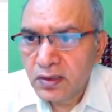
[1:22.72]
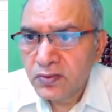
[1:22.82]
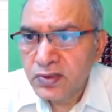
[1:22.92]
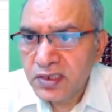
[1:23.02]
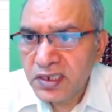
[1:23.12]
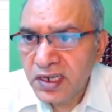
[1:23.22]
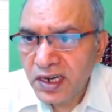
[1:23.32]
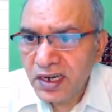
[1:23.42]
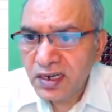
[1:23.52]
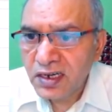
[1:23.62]
You see
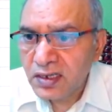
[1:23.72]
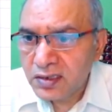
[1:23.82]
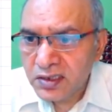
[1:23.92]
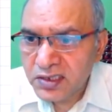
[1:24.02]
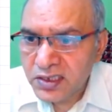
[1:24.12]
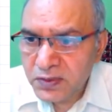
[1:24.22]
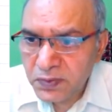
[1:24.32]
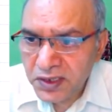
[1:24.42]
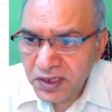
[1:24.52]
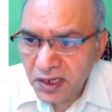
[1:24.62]
here, this is
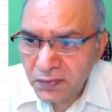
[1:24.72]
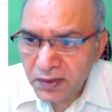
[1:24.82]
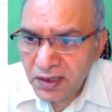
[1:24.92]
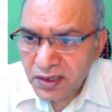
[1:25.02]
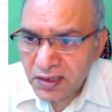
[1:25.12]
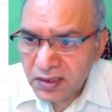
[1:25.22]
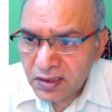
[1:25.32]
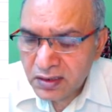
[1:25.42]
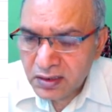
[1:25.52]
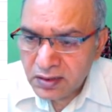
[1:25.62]
BAV,
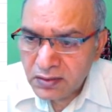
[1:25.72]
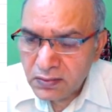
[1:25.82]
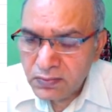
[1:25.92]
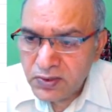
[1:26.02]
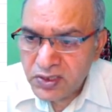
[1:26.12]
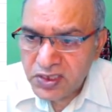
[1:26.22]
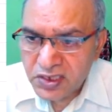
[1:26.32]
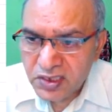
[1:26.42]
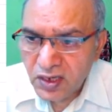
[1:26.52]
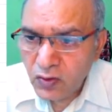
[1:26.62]
which
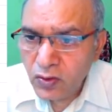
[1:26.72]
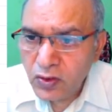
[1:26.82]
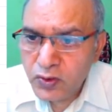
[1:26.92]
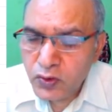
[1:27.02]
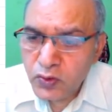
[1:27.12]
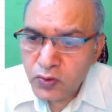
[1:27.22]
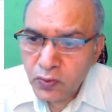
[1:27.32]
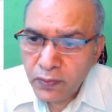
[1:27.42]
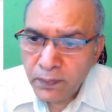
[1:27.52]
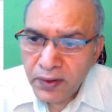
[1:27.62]
is equal to
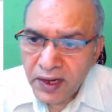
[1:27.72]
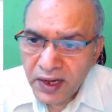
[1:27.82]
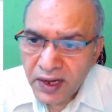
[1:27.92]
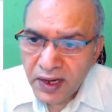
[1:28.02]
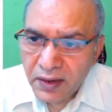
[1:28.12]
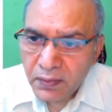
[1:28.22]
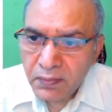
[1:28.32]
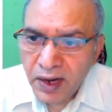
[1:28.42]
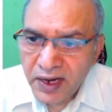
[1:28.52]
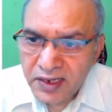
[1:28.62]
BA
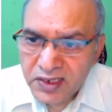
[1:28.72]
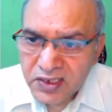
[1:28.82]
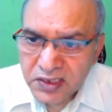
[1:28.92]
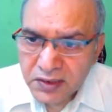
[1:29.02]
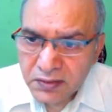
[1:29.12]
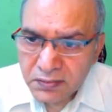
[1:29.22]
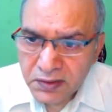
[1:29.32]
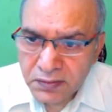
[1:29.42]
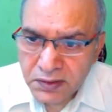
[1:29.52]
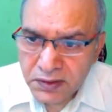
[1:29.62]
minus
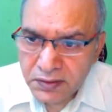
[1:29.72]
BV.